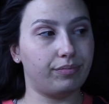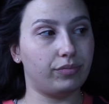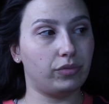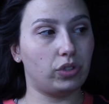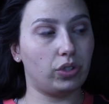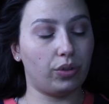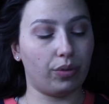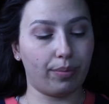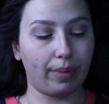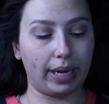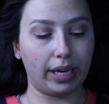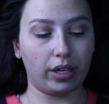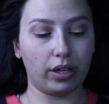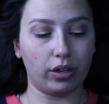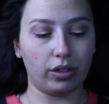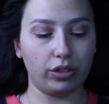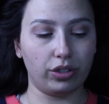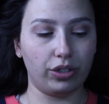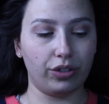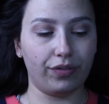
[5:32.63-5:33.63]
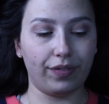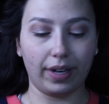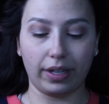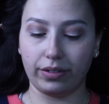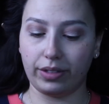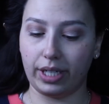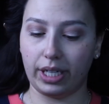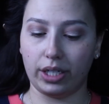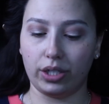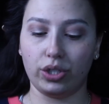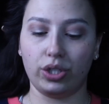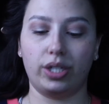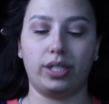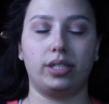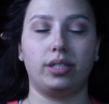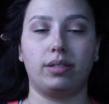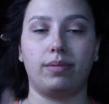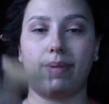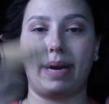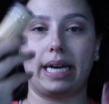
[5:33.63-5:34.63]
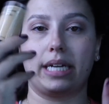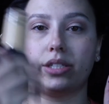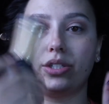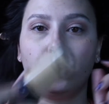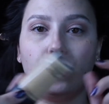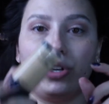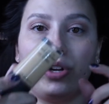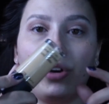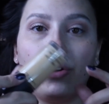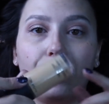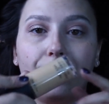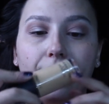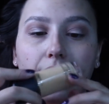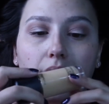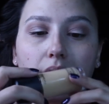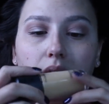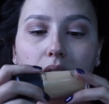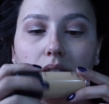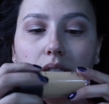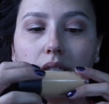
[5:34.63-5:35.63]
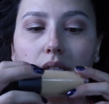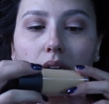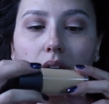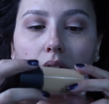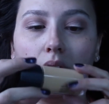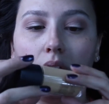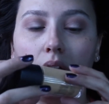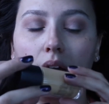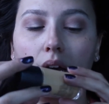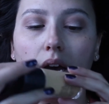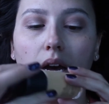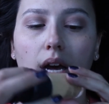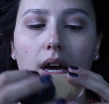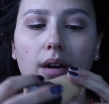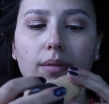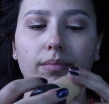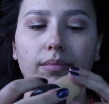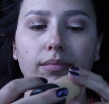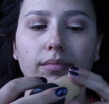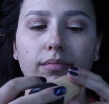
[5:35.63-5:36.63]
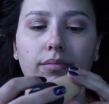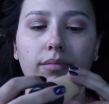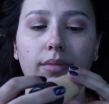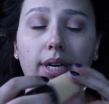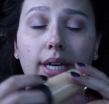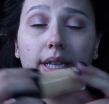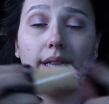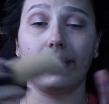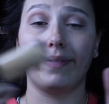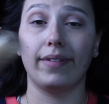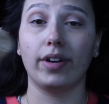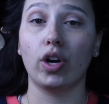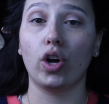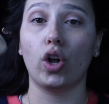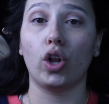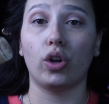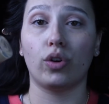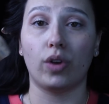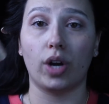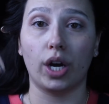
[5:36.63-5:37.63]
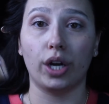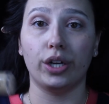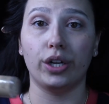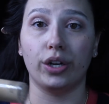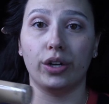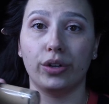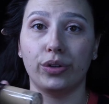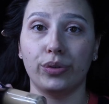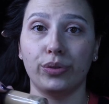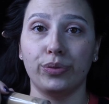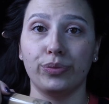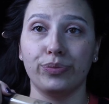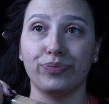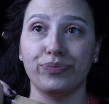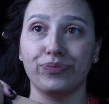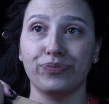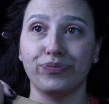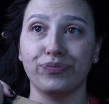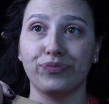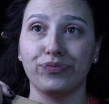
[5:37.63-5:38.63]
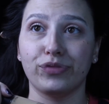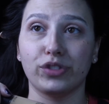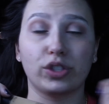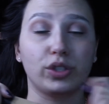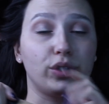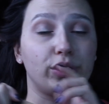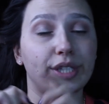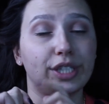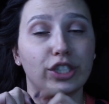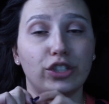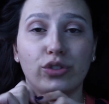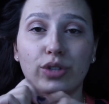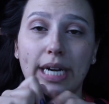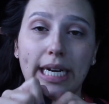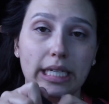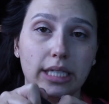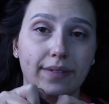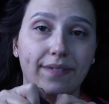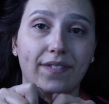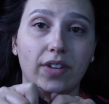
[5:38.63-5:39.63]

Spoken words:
So my go-to foundations, MAC Studio Fix. I live in Colorado, so it's dry